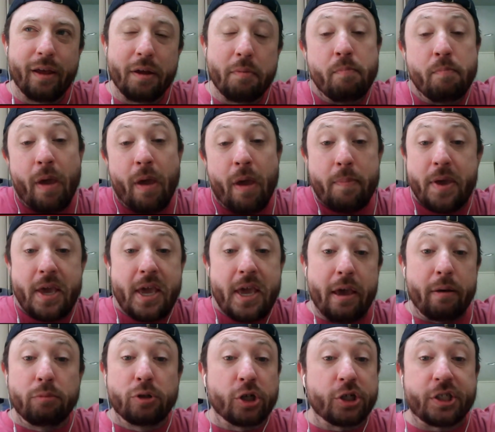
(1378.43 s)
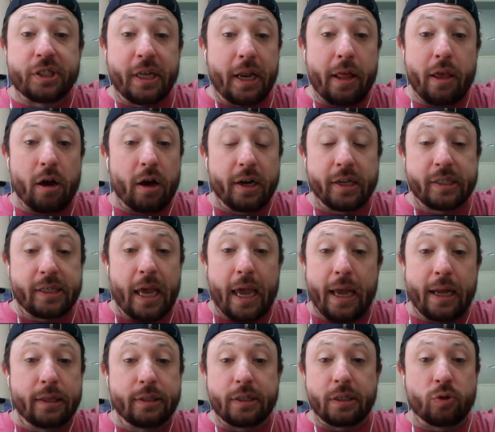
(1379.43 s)
Maybe him just sitting on his
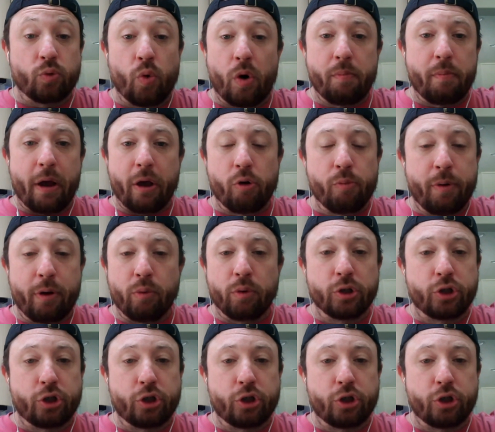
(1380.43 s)
hands is what Michael Bidwill